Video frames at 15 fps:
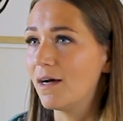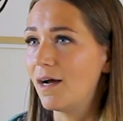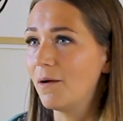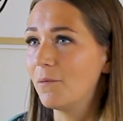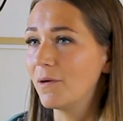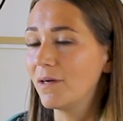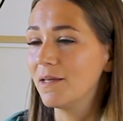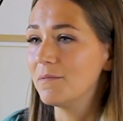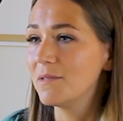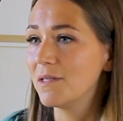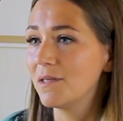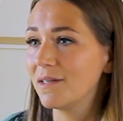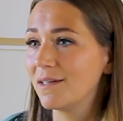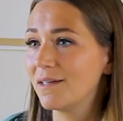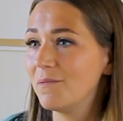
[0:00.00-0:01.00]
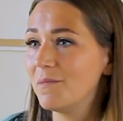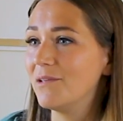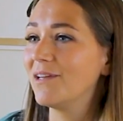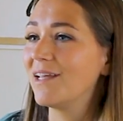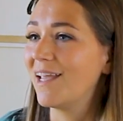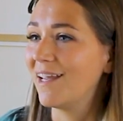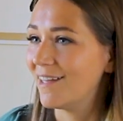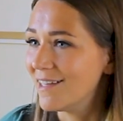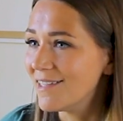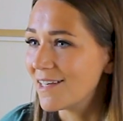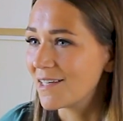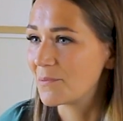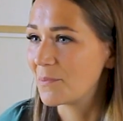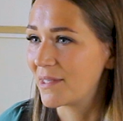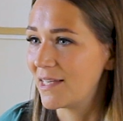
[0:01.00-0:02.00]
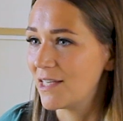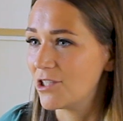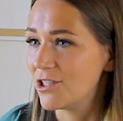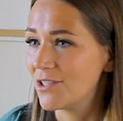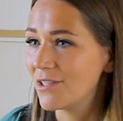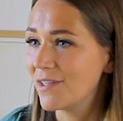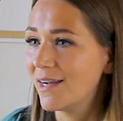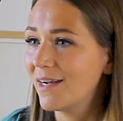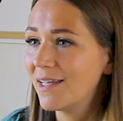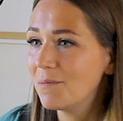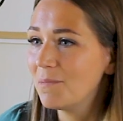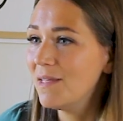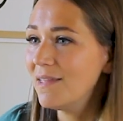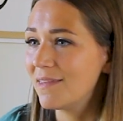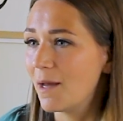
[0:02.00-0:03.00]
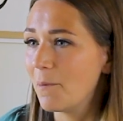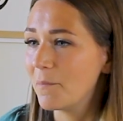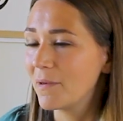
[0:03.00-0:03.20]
I want him to communicate his expectations so that I can meet them.